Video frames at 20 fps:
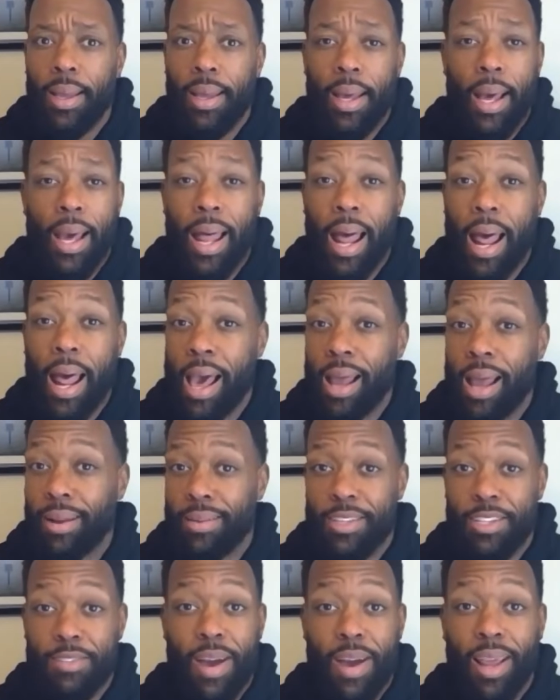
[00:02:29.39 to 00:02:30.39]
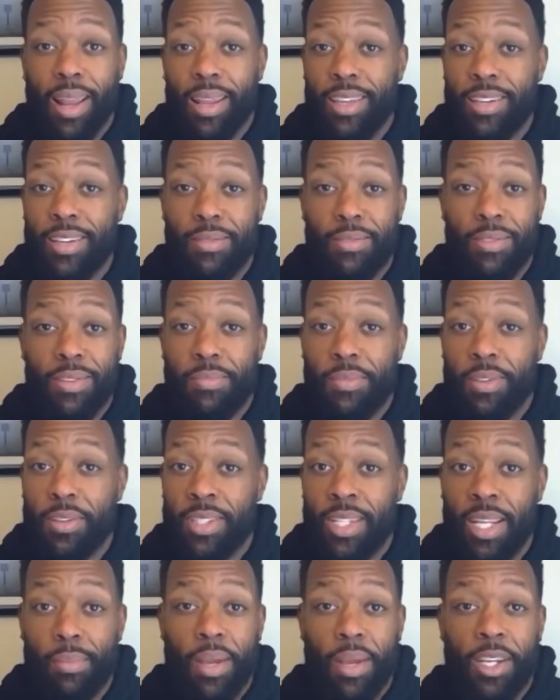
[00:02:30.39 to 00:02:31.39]
And you
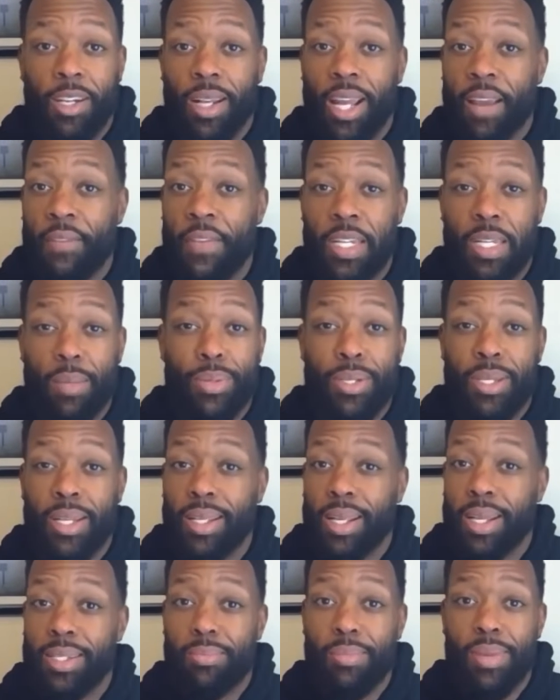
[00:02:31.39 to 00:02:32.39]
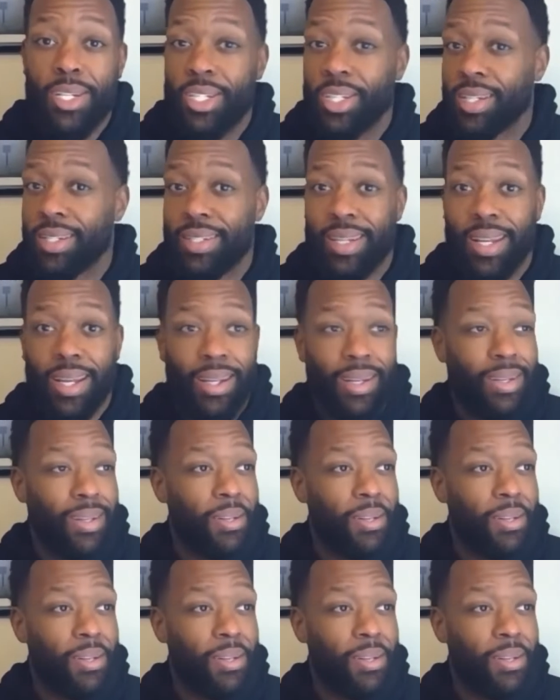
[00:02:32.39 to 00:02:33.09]
seem like you're like 50% against Michigan State.